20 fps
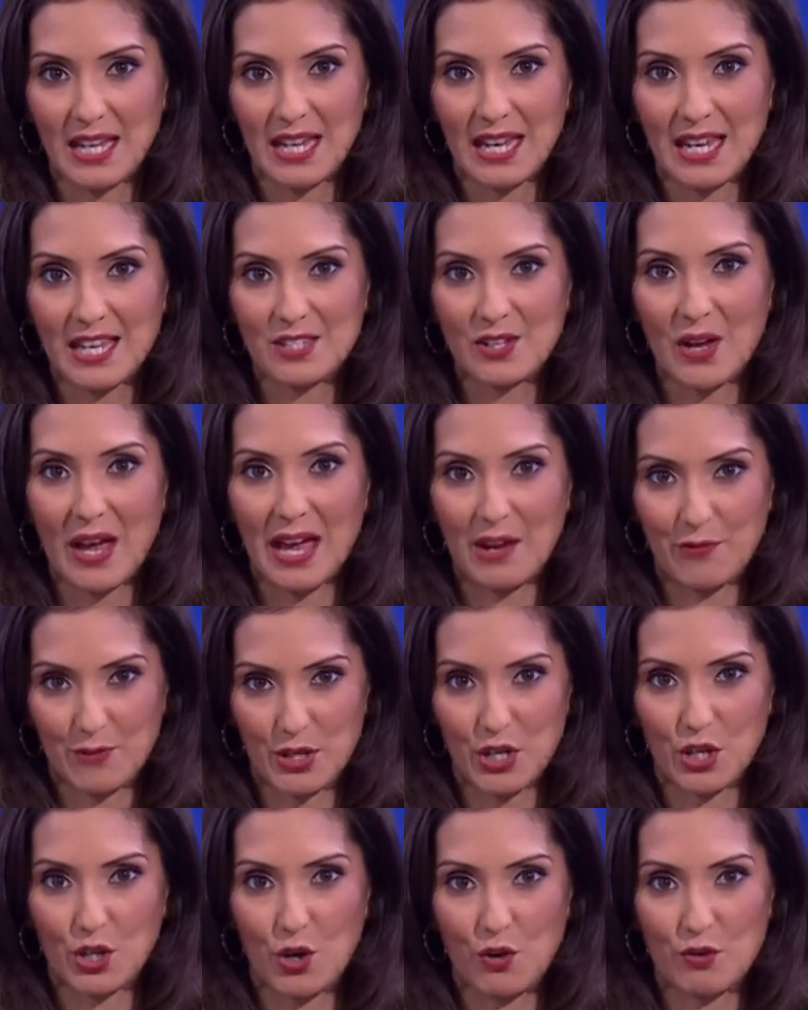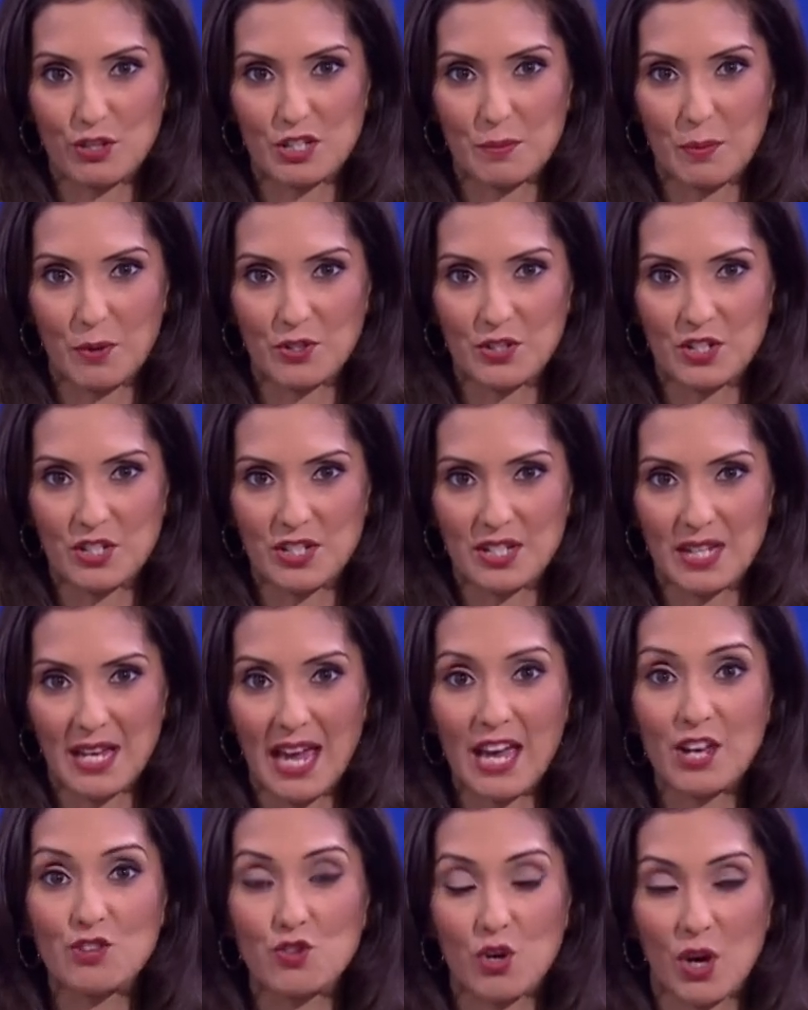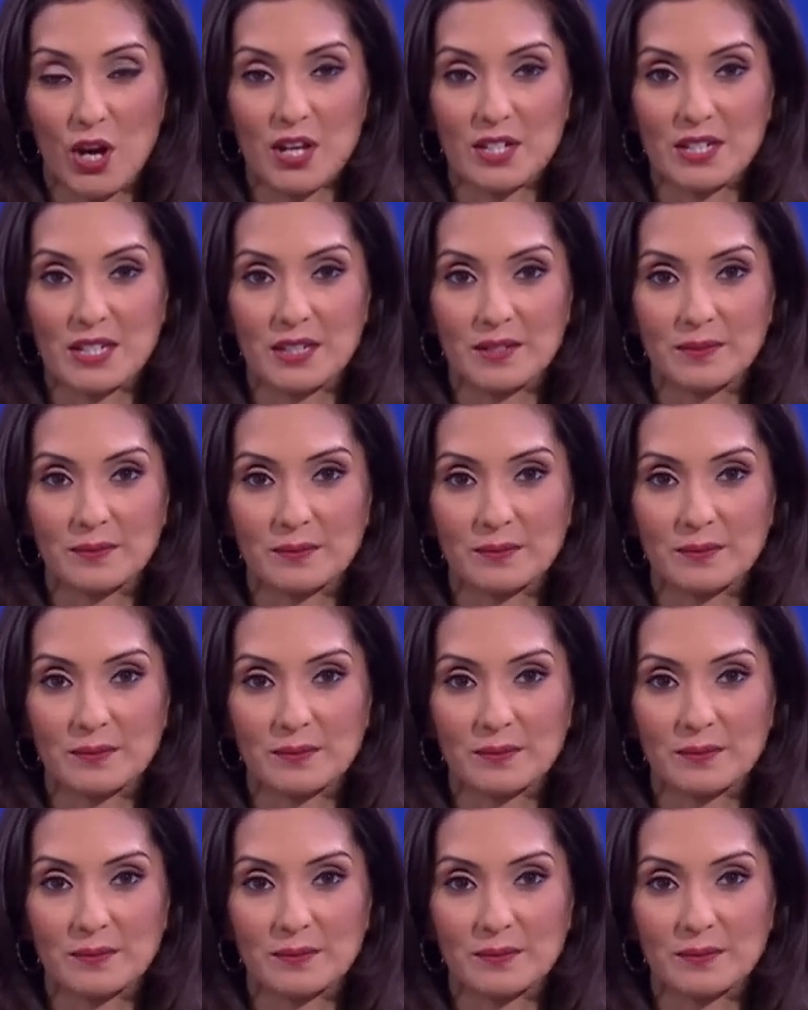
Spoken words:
Here's our Africa correspondent, Andrew Harding.